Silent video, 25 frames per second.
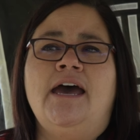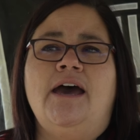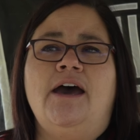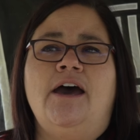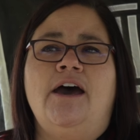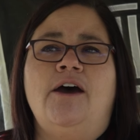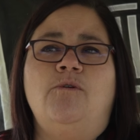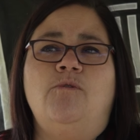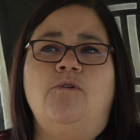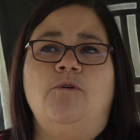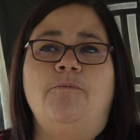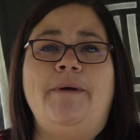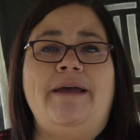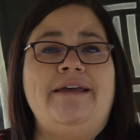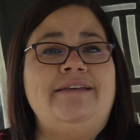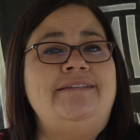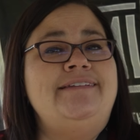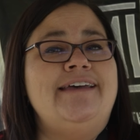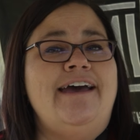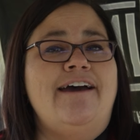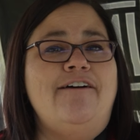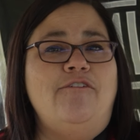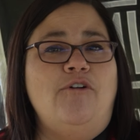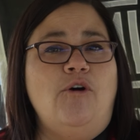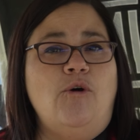Uh, we're
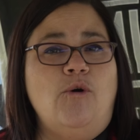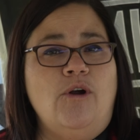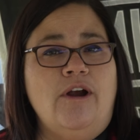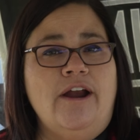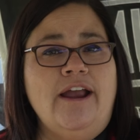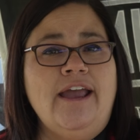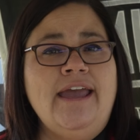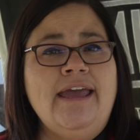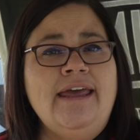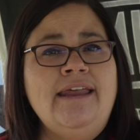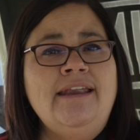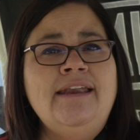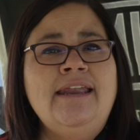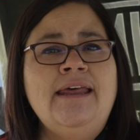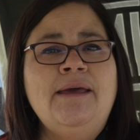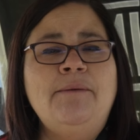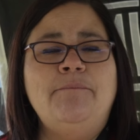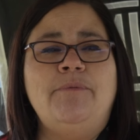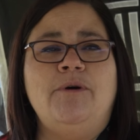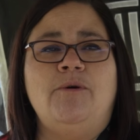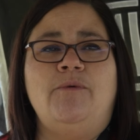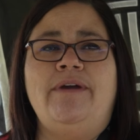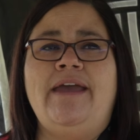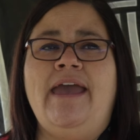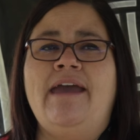based out of Oregon,
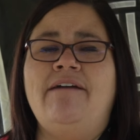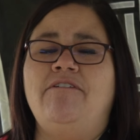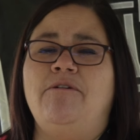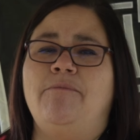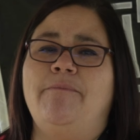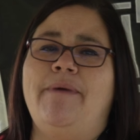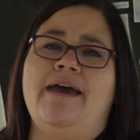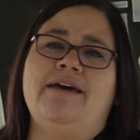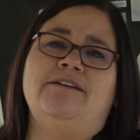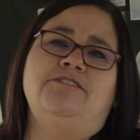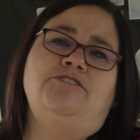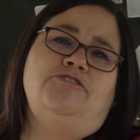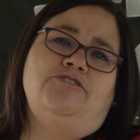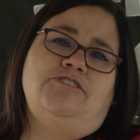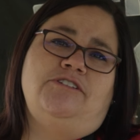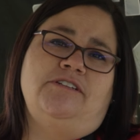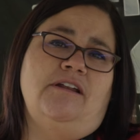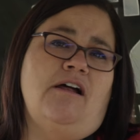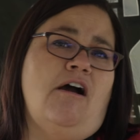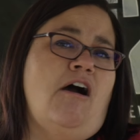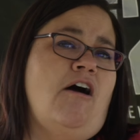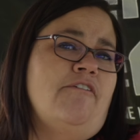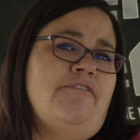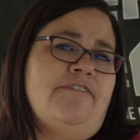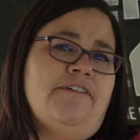but we have ambassadors
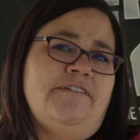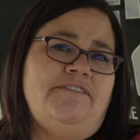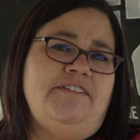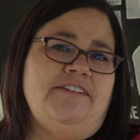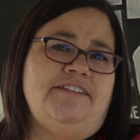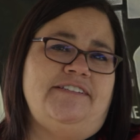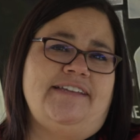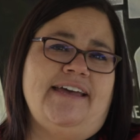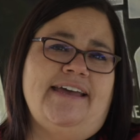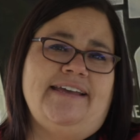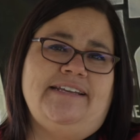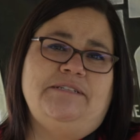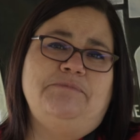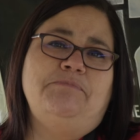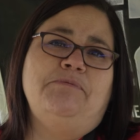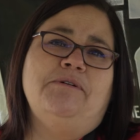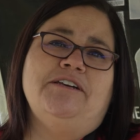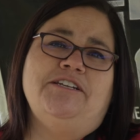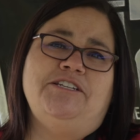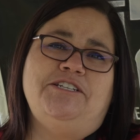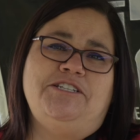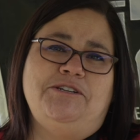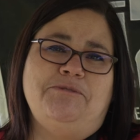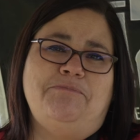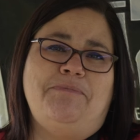in all 50 states
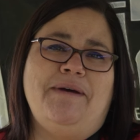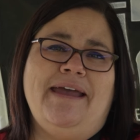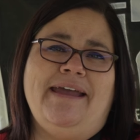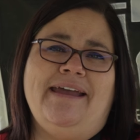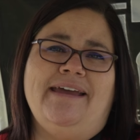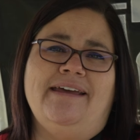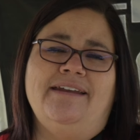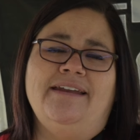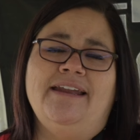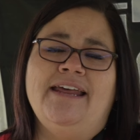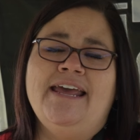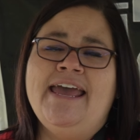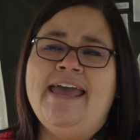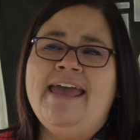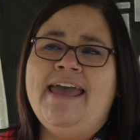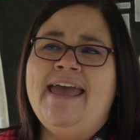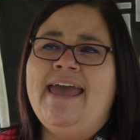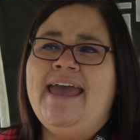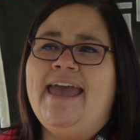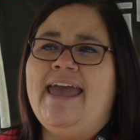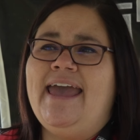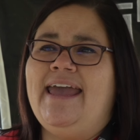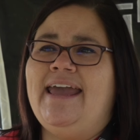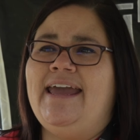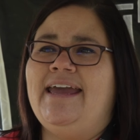plus Japan.
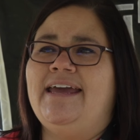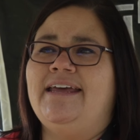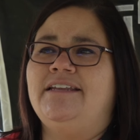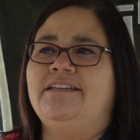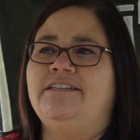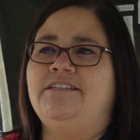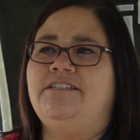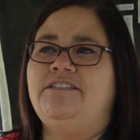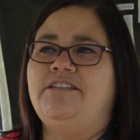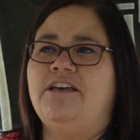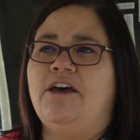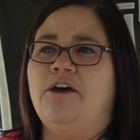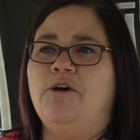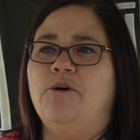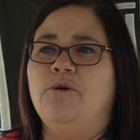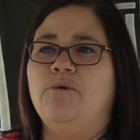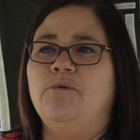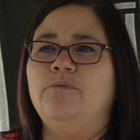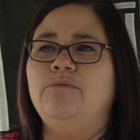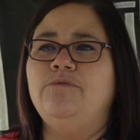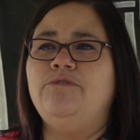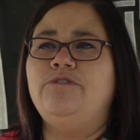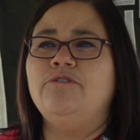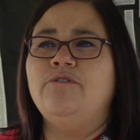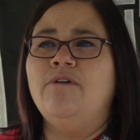And so
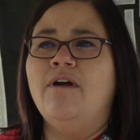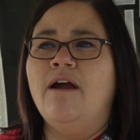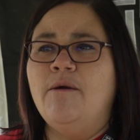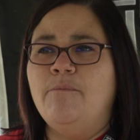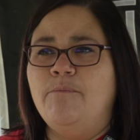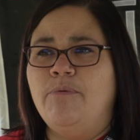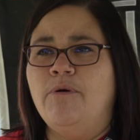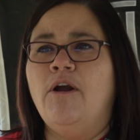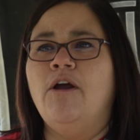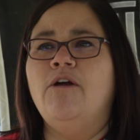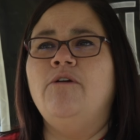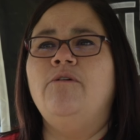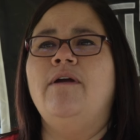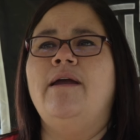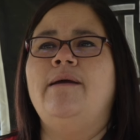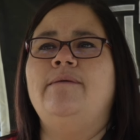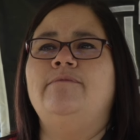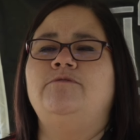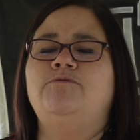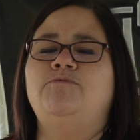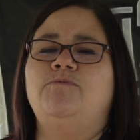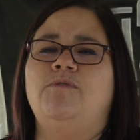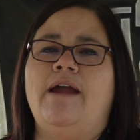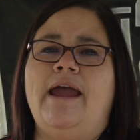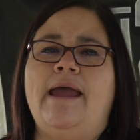through our
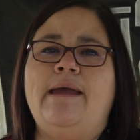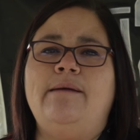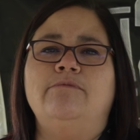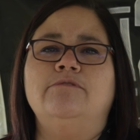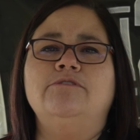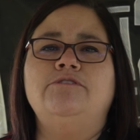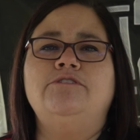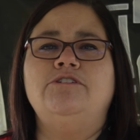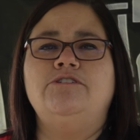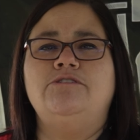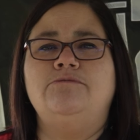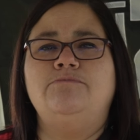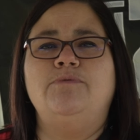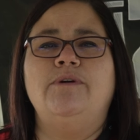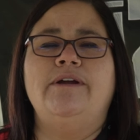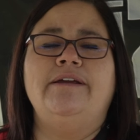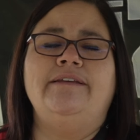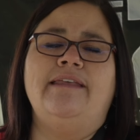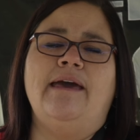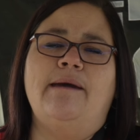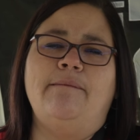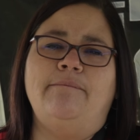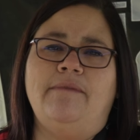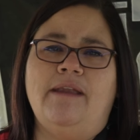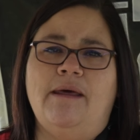programs, we're able to
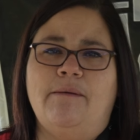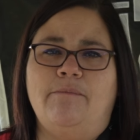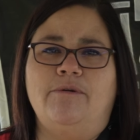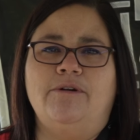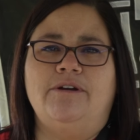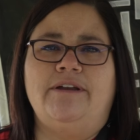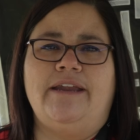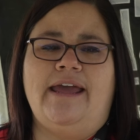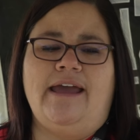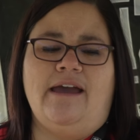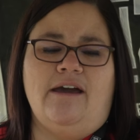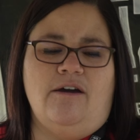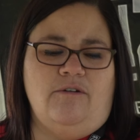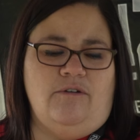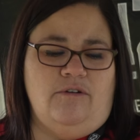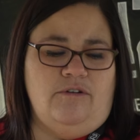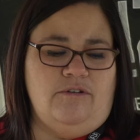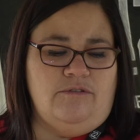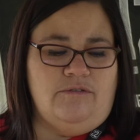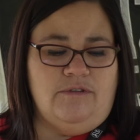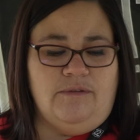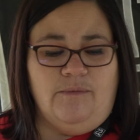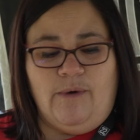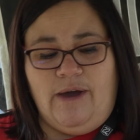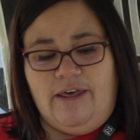bring that number down,
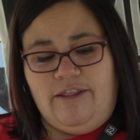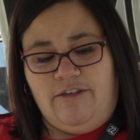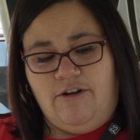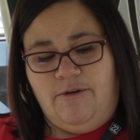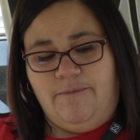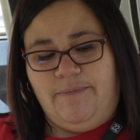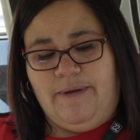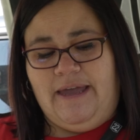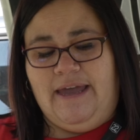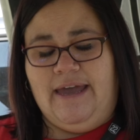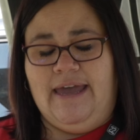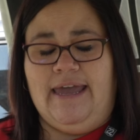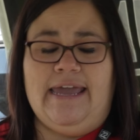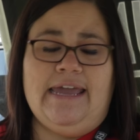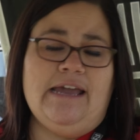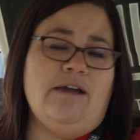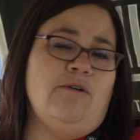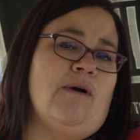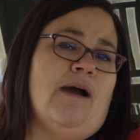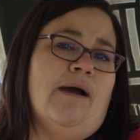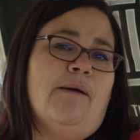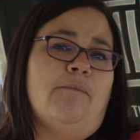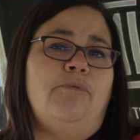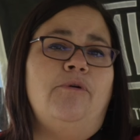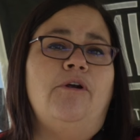whether it be an
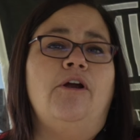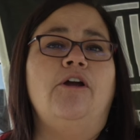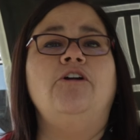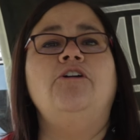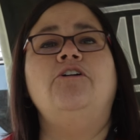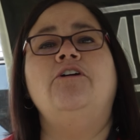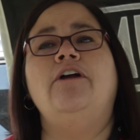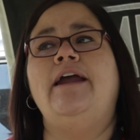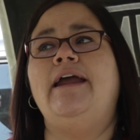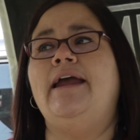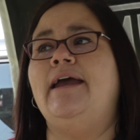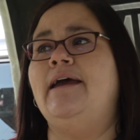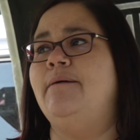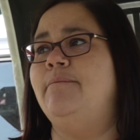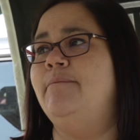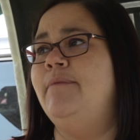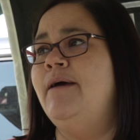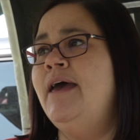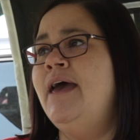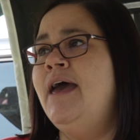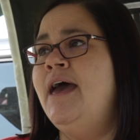equine program,